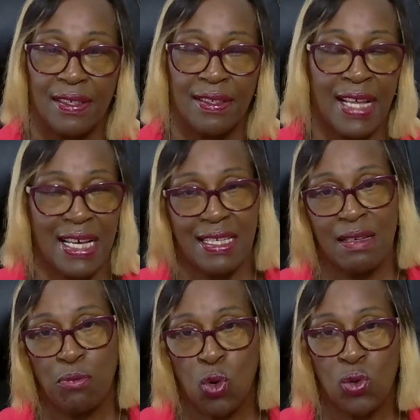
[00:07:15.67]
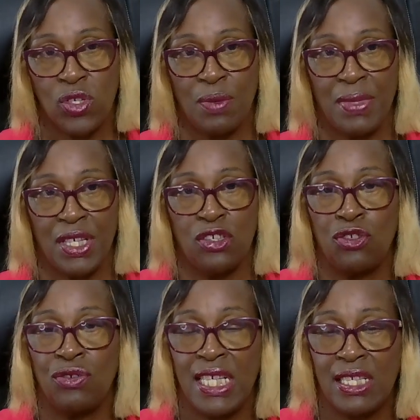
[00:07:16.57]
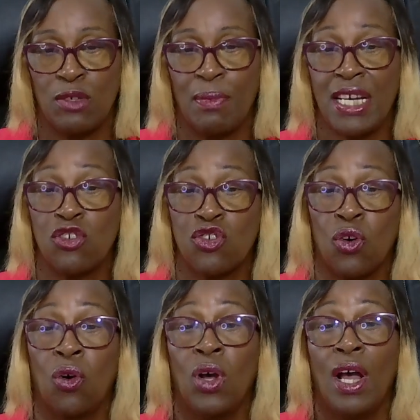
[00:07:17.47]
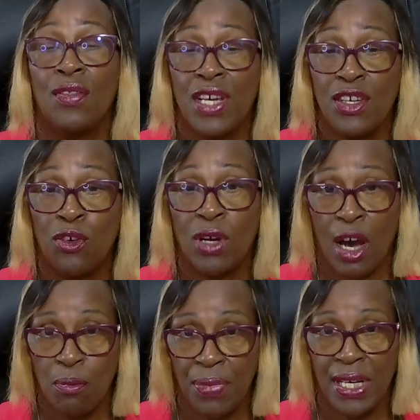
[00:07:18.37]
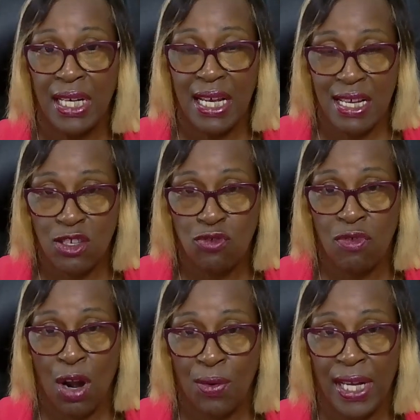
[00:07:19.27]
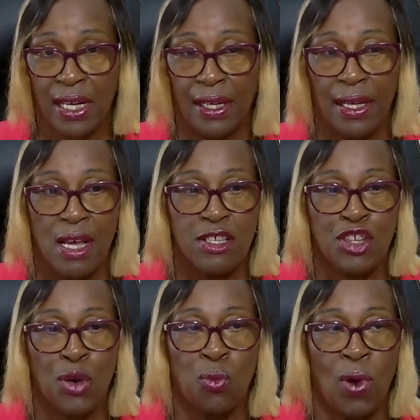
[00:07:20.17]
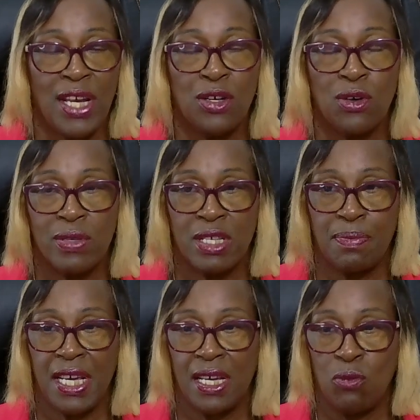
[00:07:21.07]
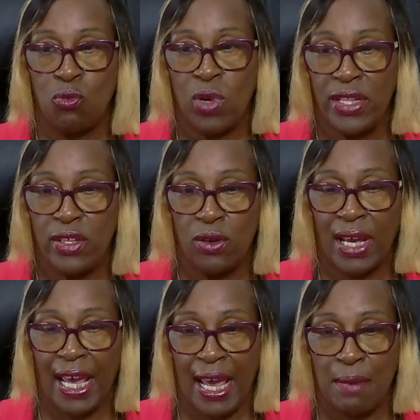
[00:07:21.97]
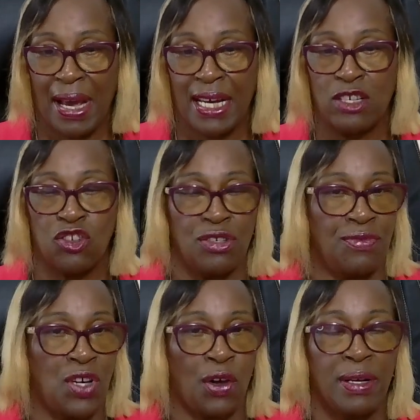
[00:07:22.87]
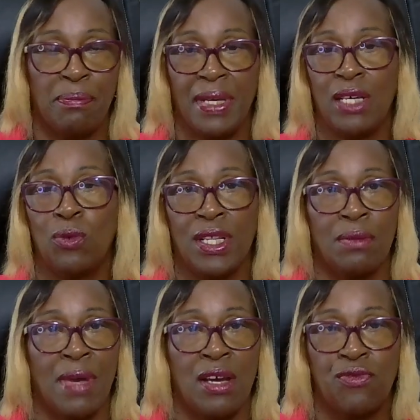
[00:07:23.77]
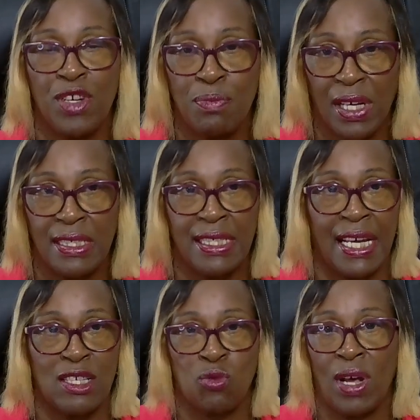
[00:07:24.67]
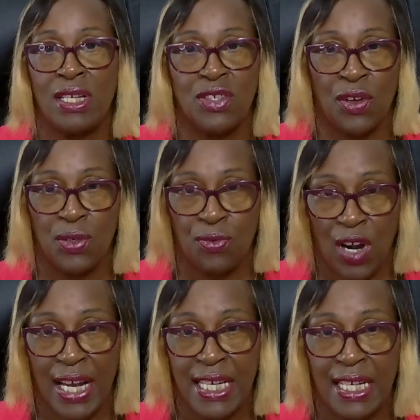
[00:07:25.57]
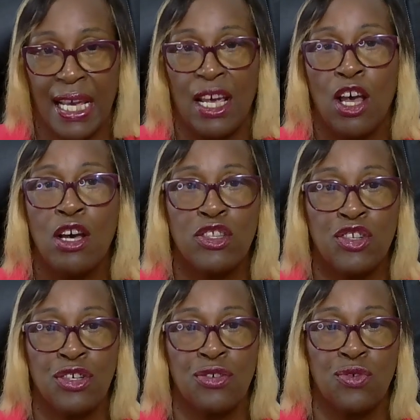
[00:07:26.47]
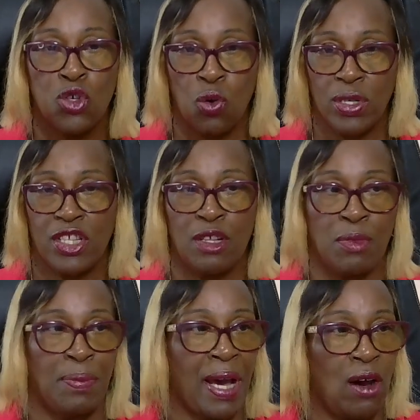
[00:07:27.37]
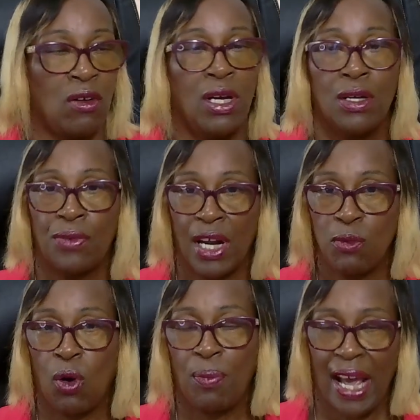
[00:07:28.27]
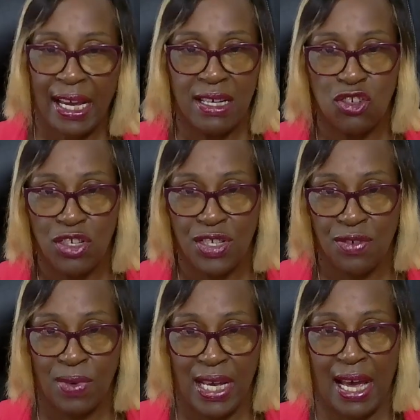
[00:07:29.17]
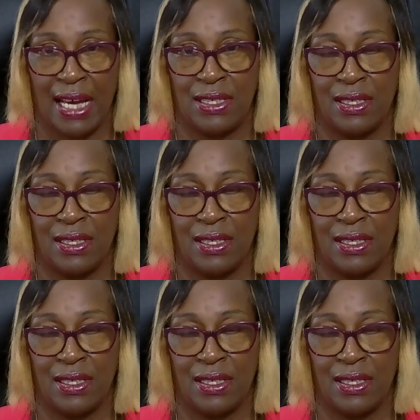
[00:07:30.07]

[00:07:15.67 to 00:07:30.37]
That's important, because you need to make sure that your company is growing. So when you're speaking with your care manager, you've got to meet with them every Monday as well as on a Friday to talk to them about, right, what packages have we had?